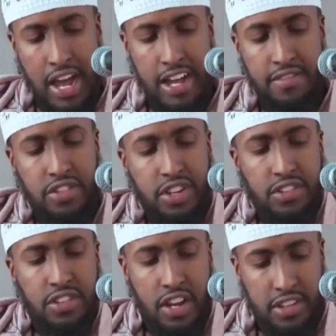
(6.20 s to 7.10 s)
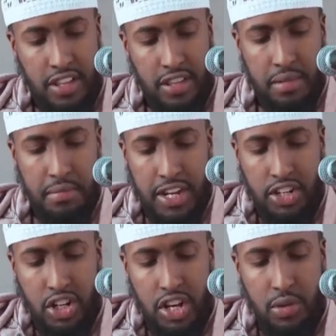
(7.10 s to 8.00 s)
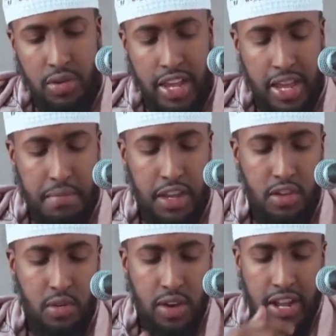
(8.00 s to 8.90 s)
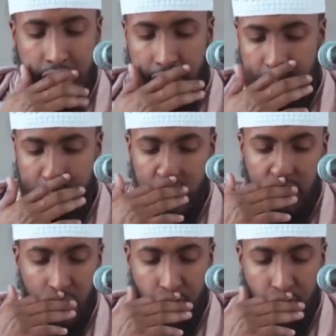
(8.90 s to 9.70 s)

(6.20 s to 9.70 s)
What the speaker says: I've just started my journey with AMAU and I feel